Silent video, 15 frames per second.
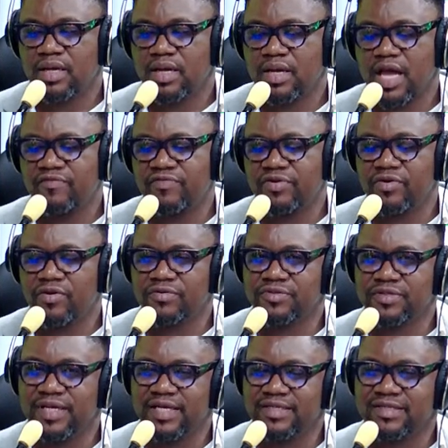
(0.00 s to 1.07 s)
Have you called
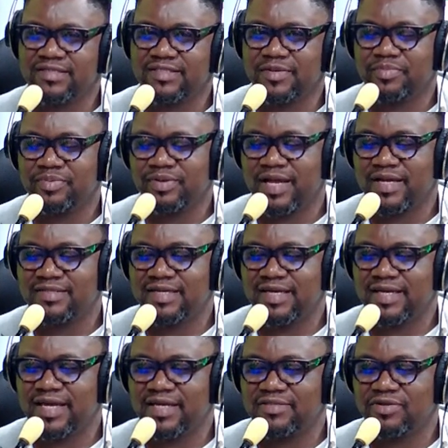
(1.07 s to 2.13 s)
today? Is a simple answer.
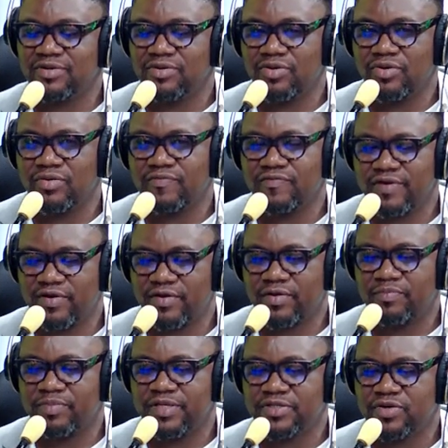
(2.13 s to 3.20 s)
No, yes, sir. Or no. Very
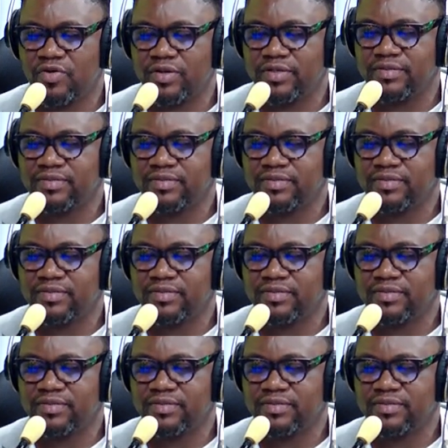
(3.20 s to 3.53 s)
good. Please go on.